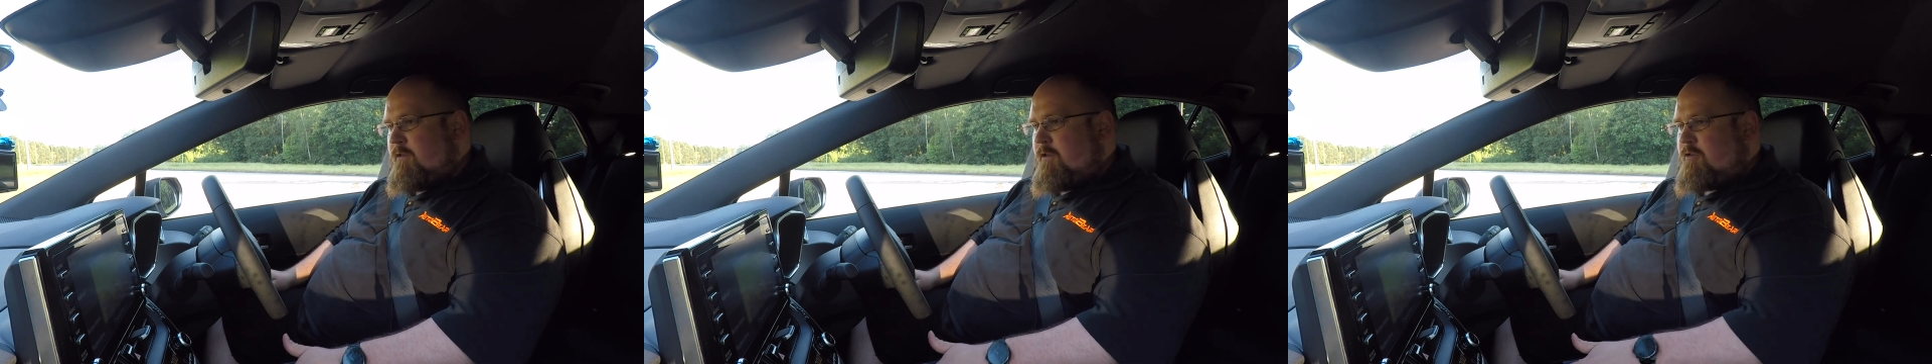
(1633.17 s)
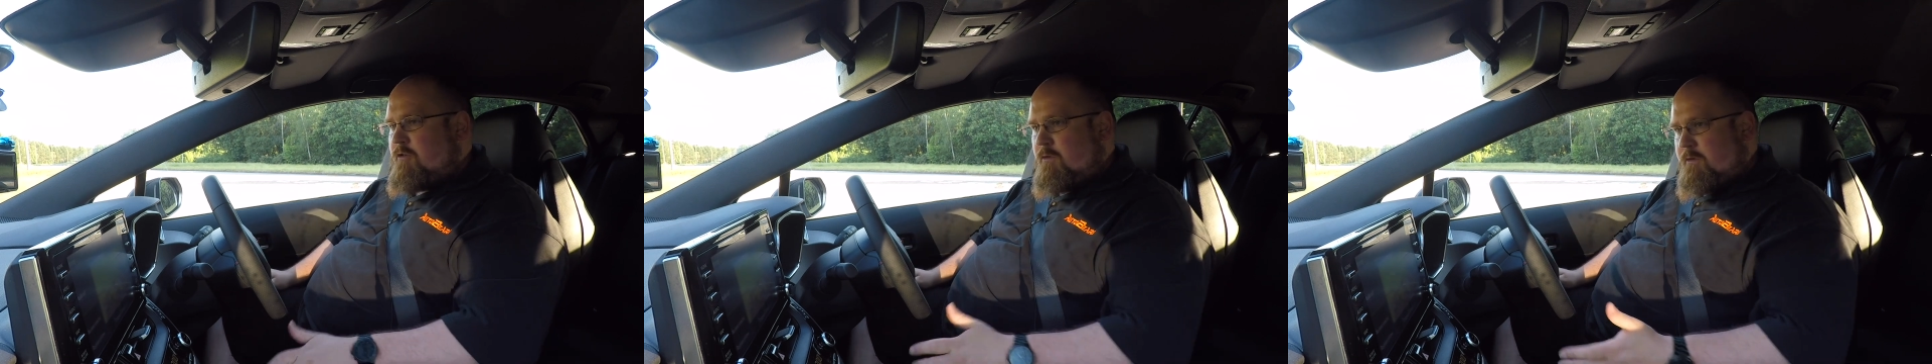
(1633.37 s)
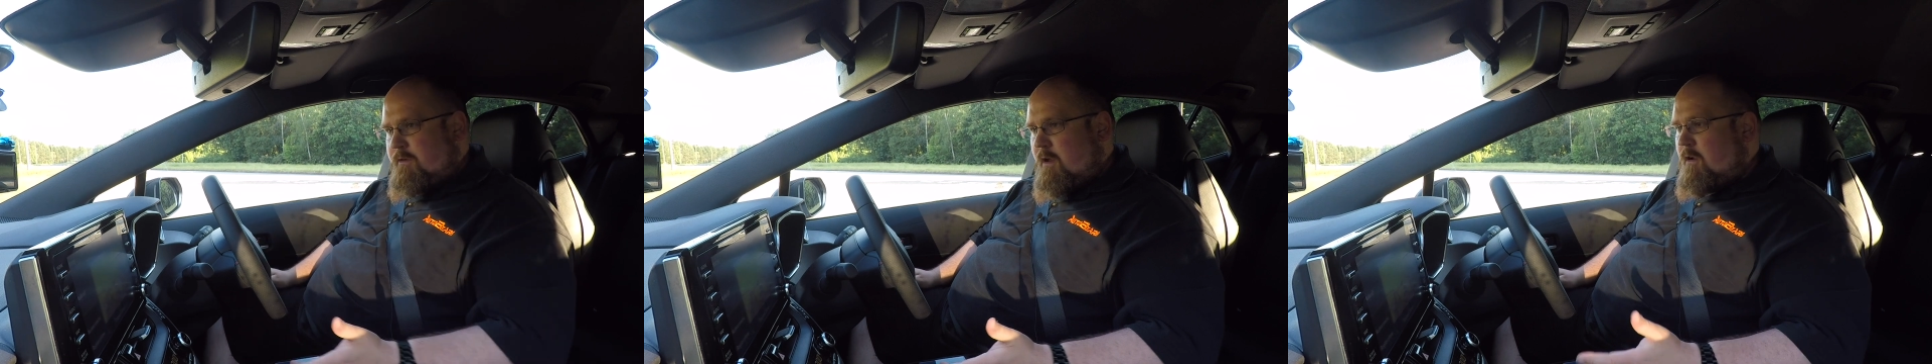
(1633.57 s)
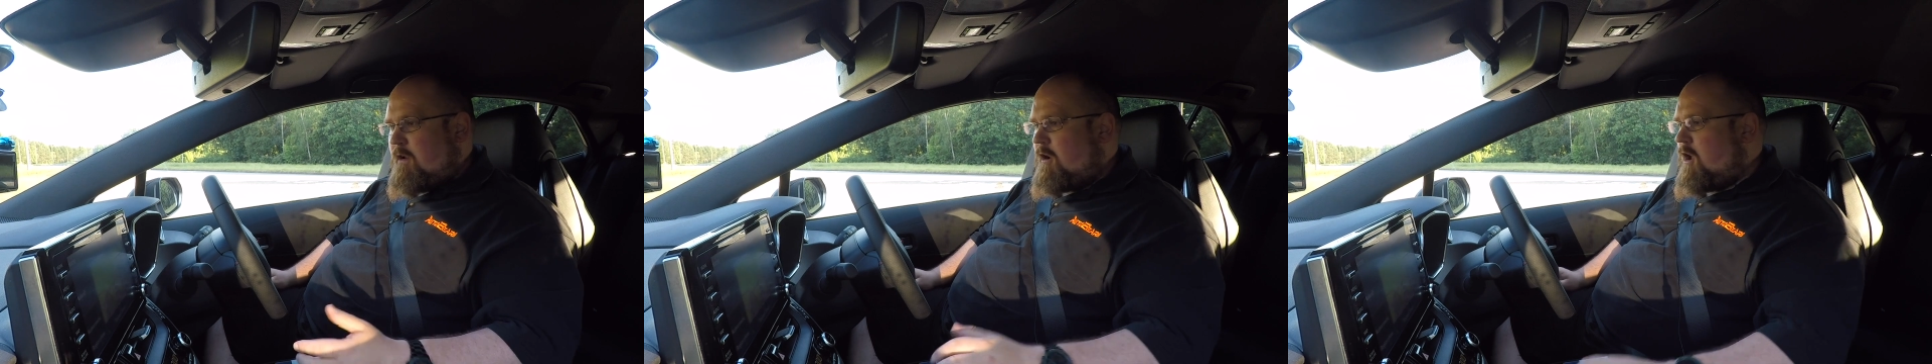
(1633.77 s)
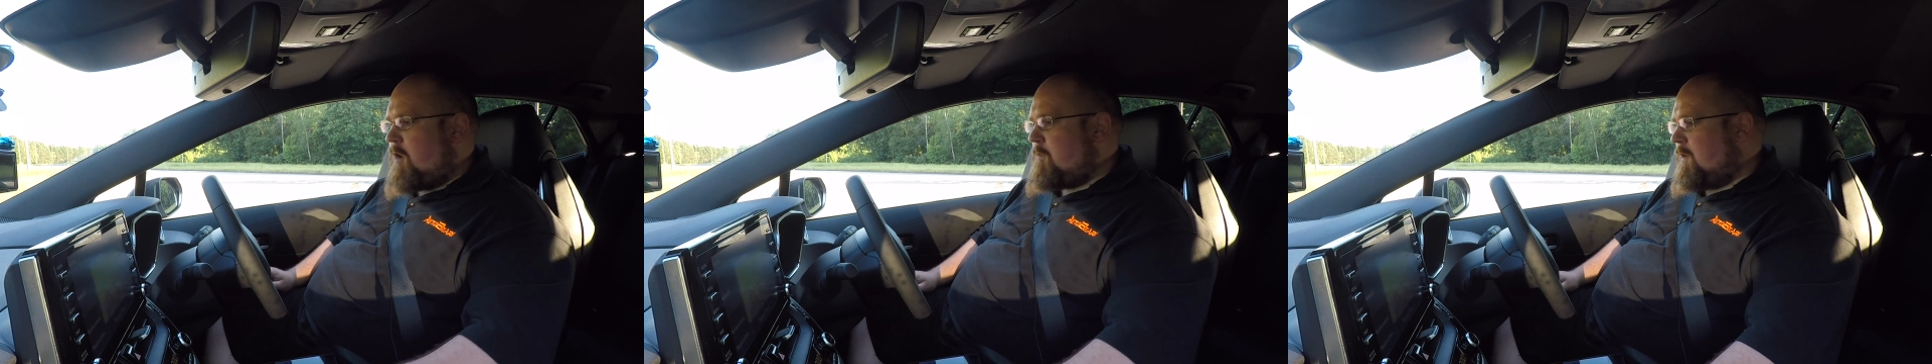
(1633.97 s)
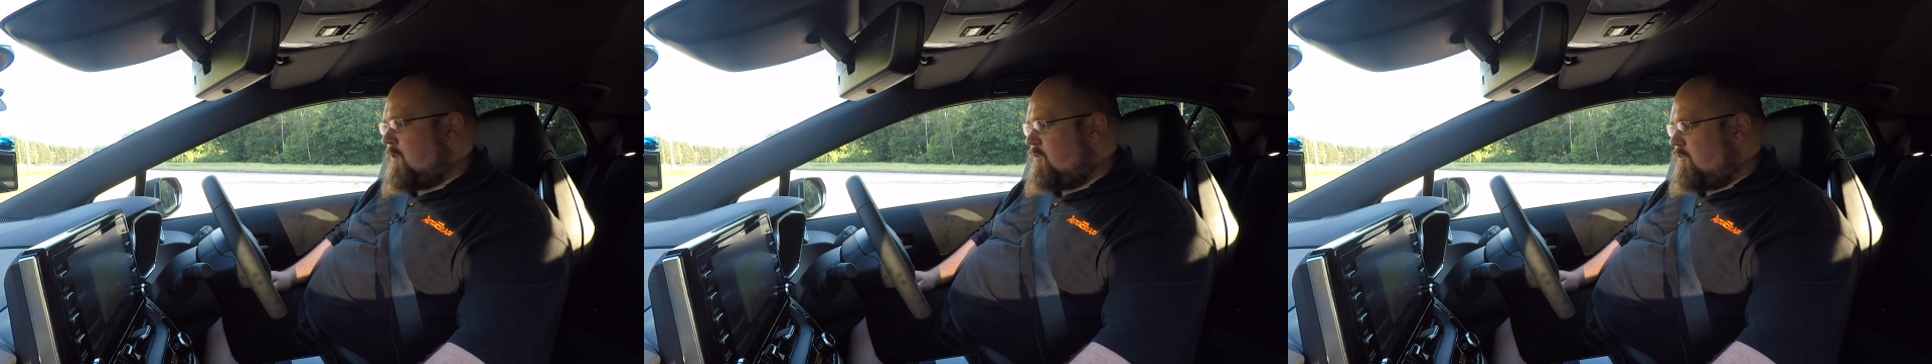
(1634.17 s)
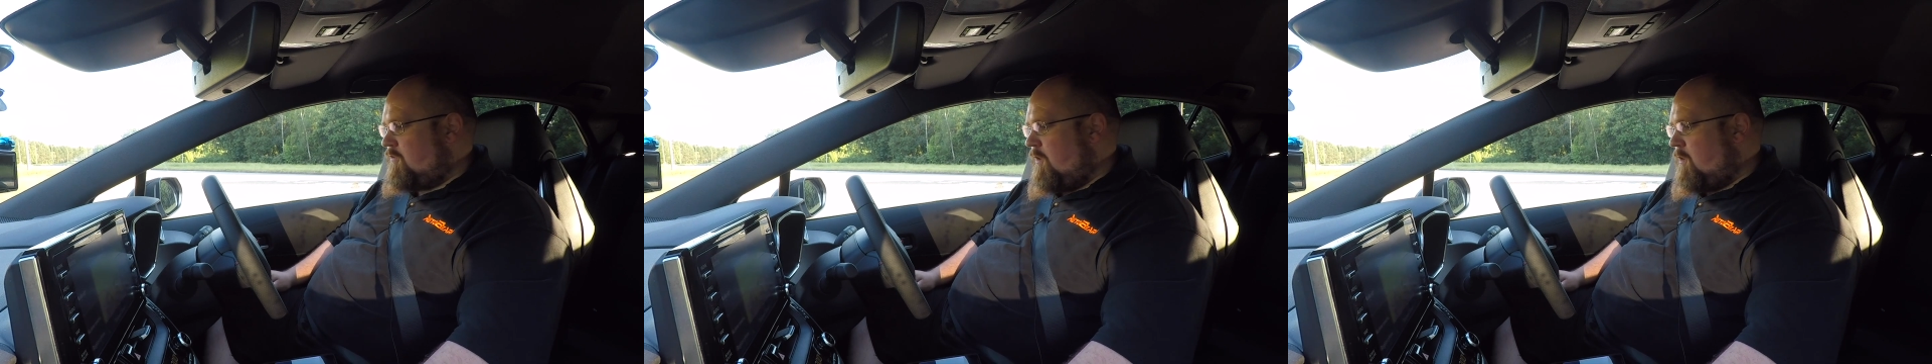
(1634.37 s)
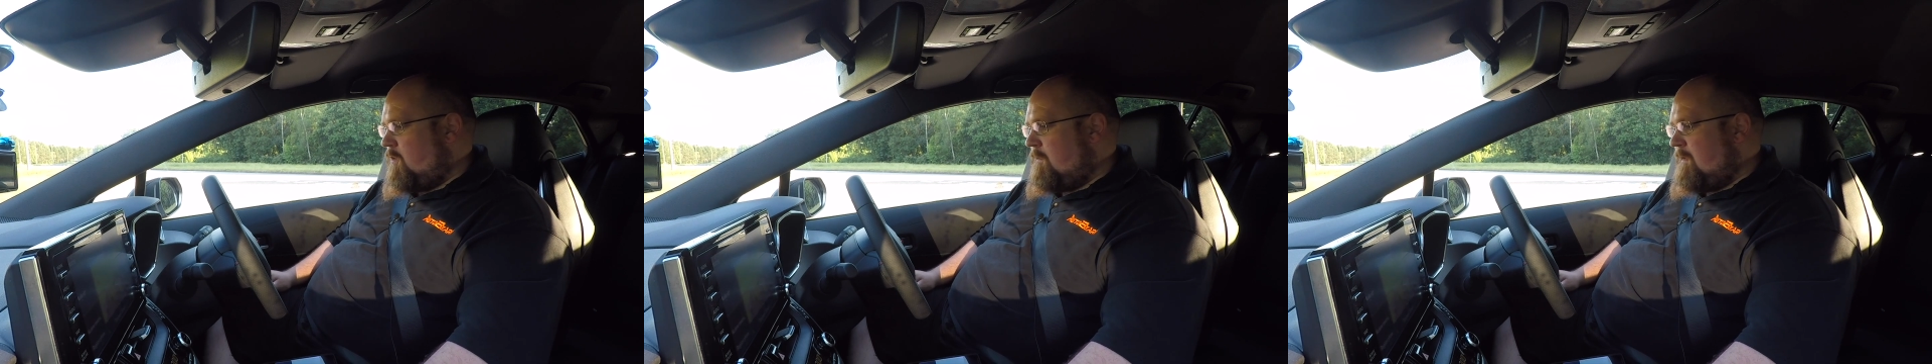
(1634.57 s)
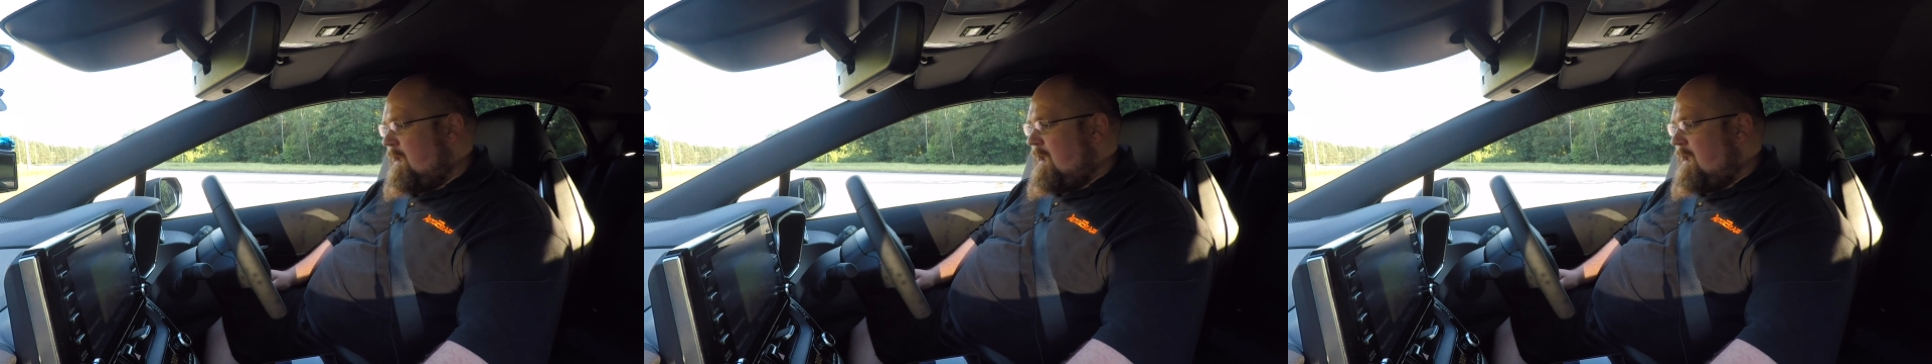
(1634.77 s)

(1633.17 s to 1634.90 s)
the dual zone climate control.